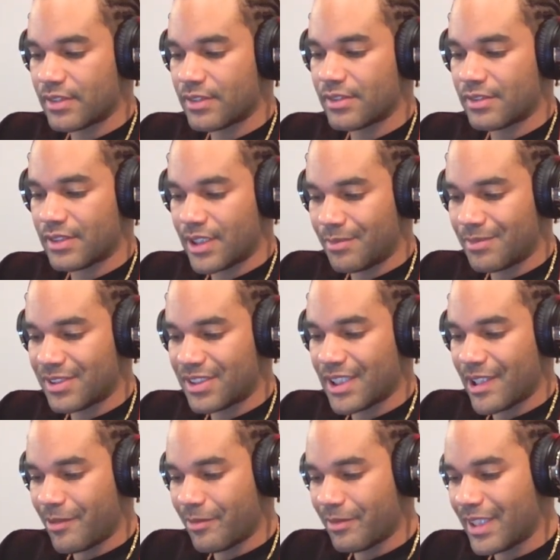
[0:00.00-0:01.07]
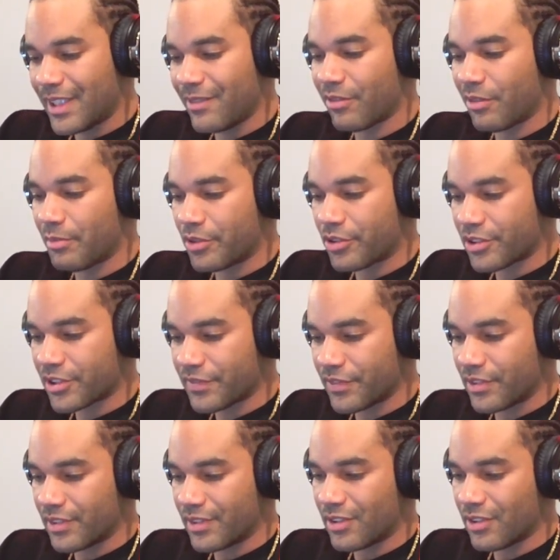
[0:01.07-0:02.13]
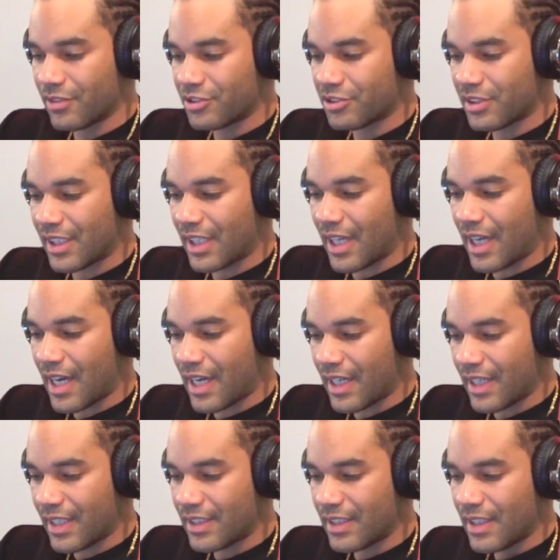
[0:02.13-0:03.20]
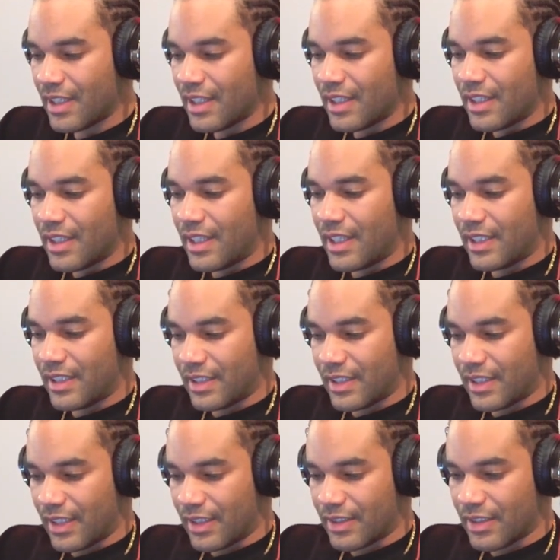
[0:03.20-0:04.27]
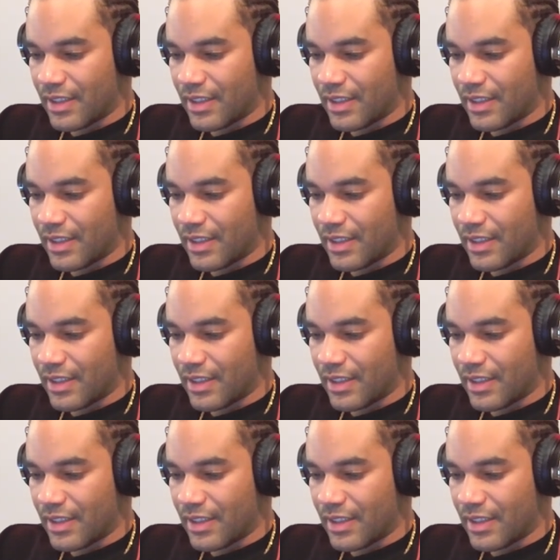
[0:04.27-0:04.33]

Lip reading: seems genuinely remorseful and don't try to hide anything.